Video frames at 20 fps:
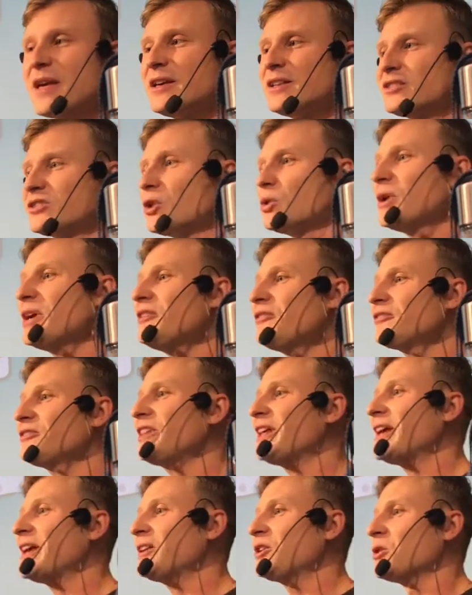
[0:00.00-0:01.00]
So if
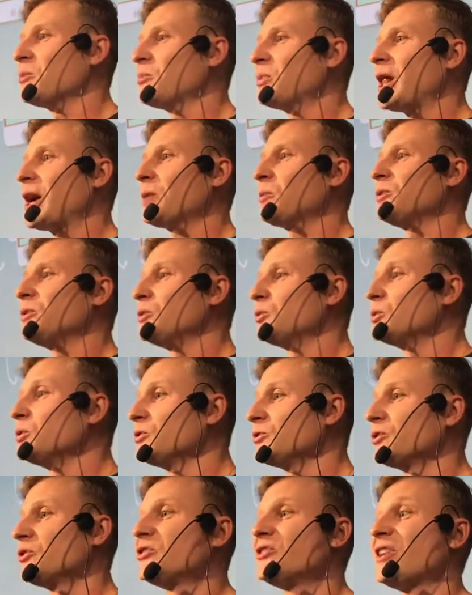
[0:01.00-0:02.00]
they comply with the
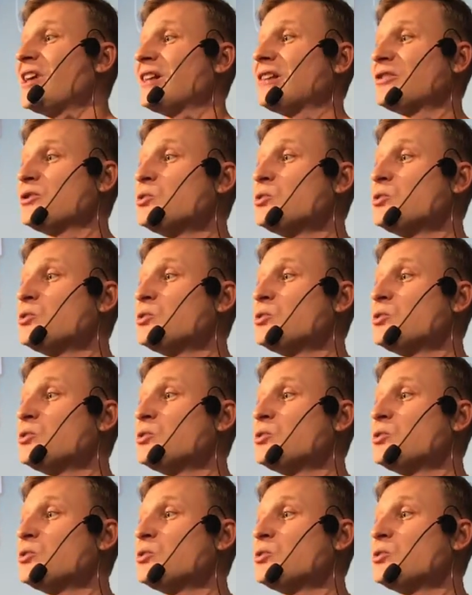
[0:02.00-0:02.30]
rules to sell